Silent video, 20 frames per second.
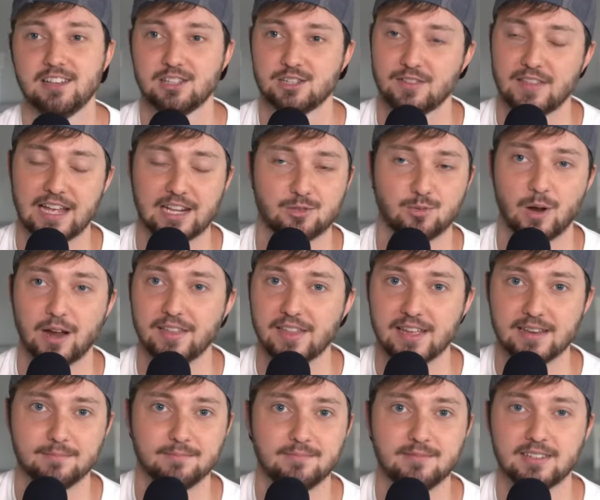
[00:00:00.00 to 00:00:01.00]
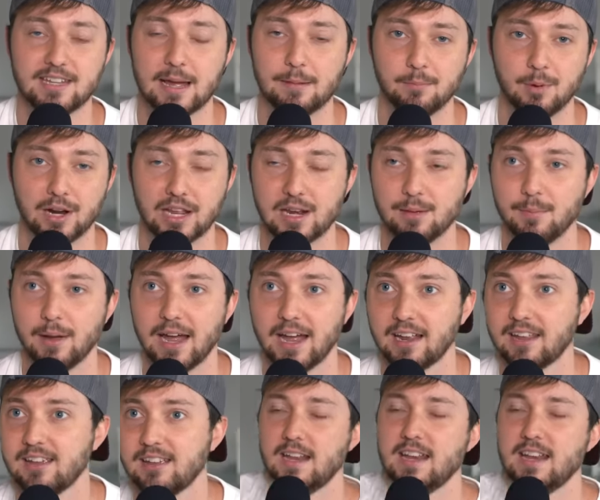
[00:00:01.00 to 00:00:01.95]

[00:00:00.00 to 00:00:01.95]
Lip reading: So that's why they kept bringing him back.